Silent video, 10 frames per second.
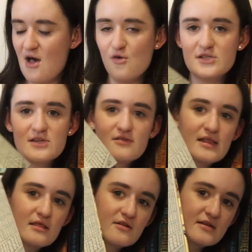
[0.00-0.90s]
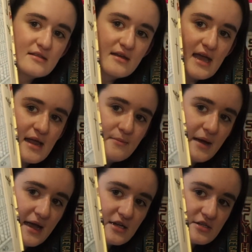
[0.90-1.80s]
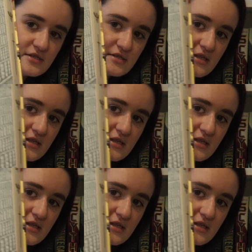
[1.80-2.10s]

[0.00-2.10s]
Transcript: Also, look at the end pages.